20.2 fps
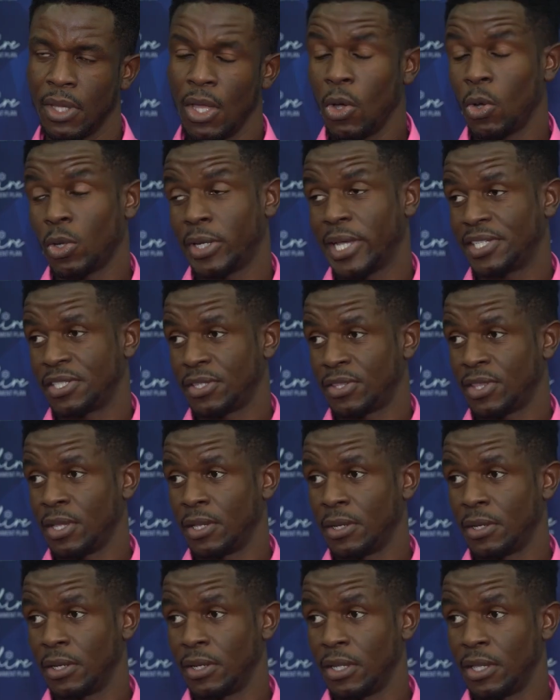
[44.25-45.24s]
Well, that's the
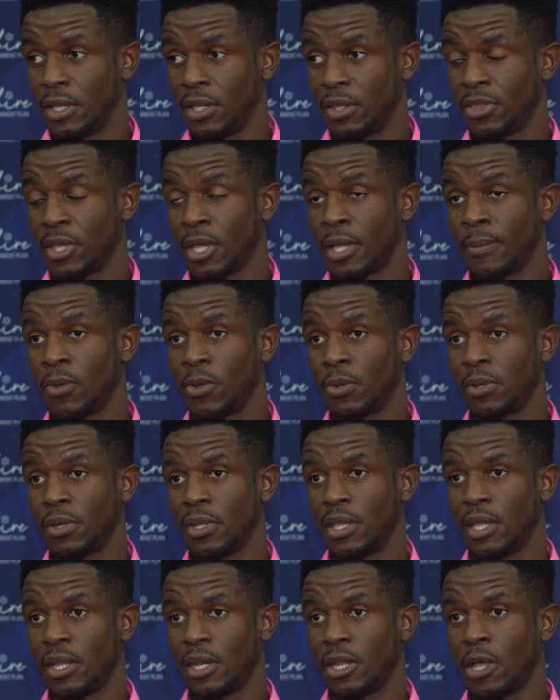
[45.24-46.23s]
thing. The thing about
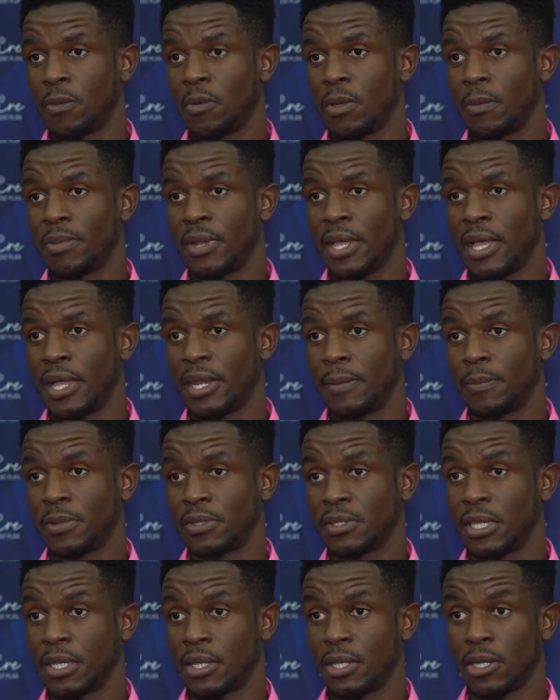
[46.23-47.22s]
the endowment plan in
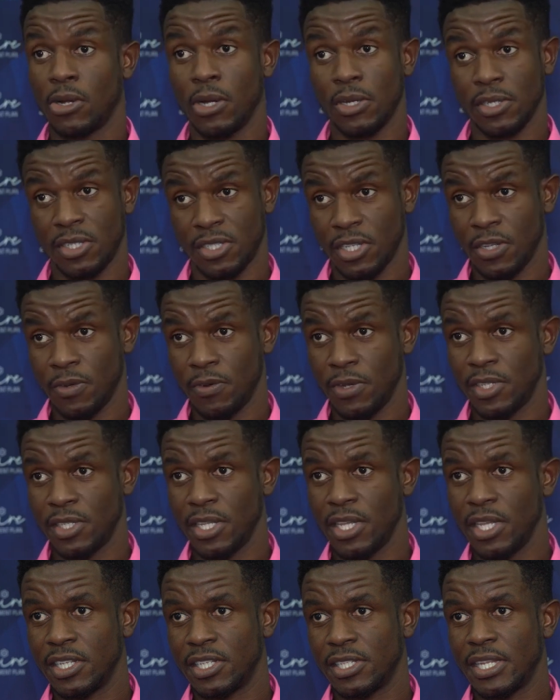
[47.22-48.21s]
particular, our series,
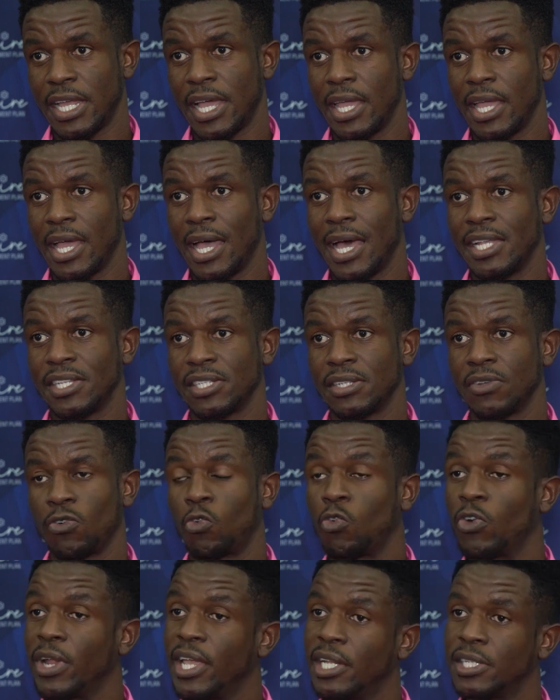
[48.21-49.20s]
is that it has a
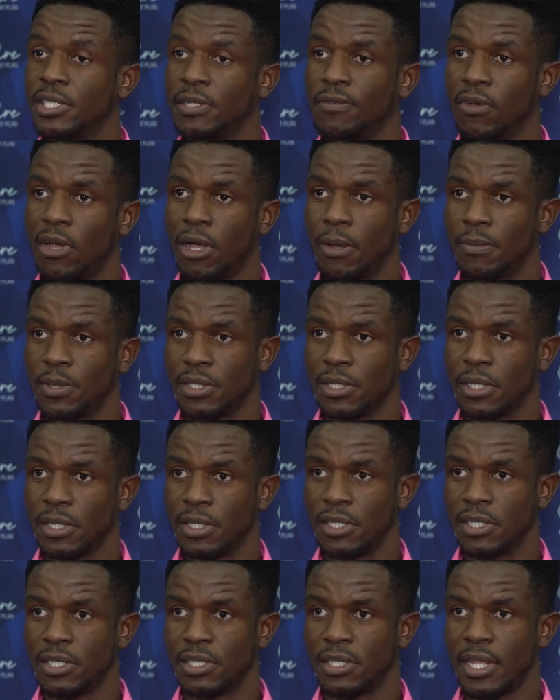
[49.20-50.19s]
range of
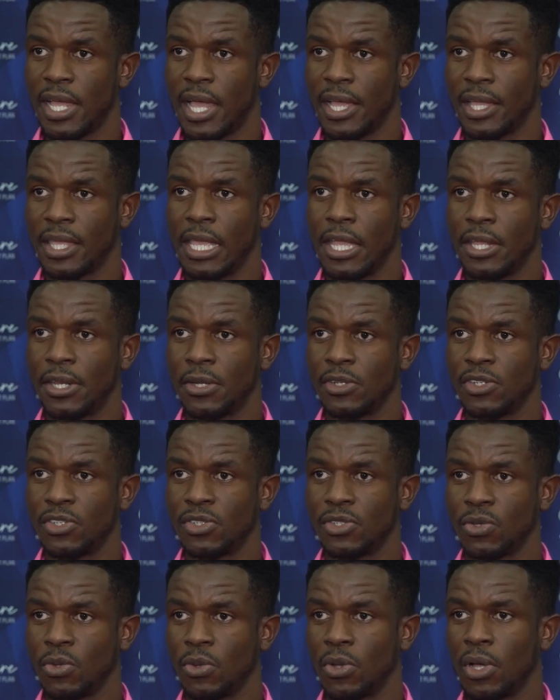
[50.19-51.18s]
options that caters
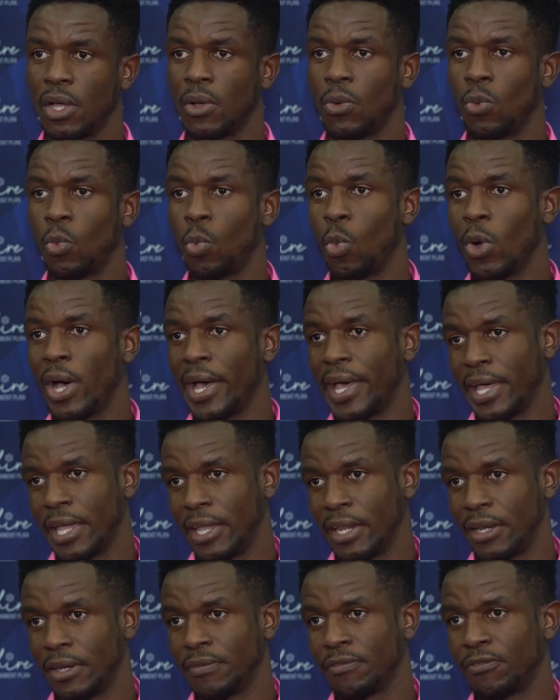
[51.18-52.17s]
to a
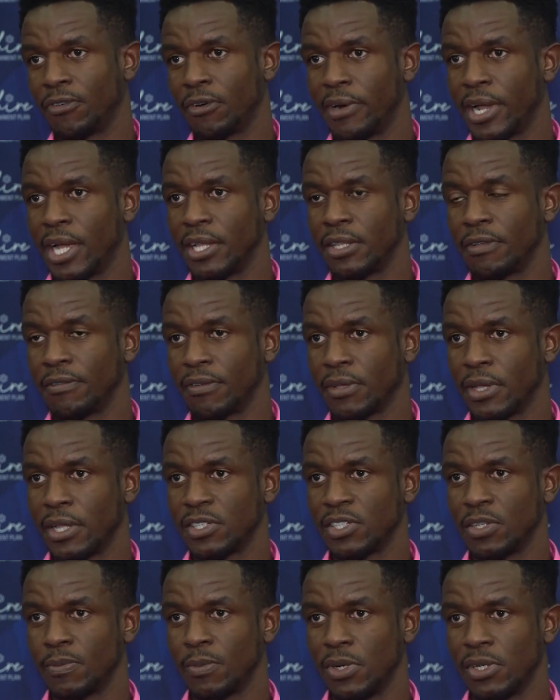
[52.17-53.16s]
wide variety of
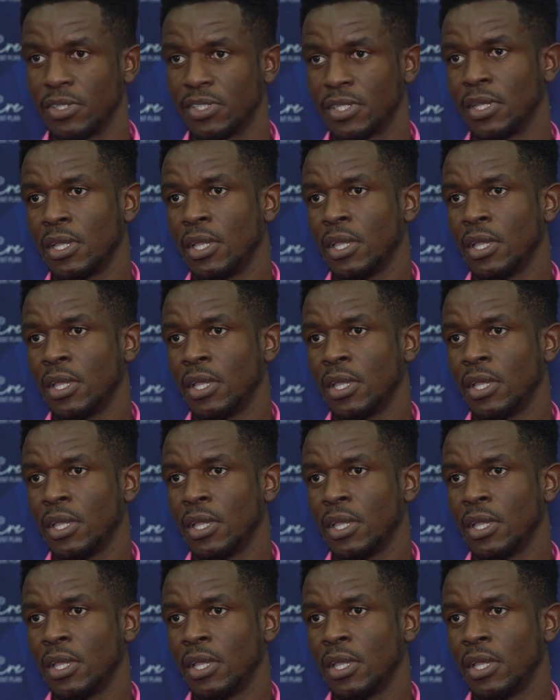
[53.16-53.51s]
customers.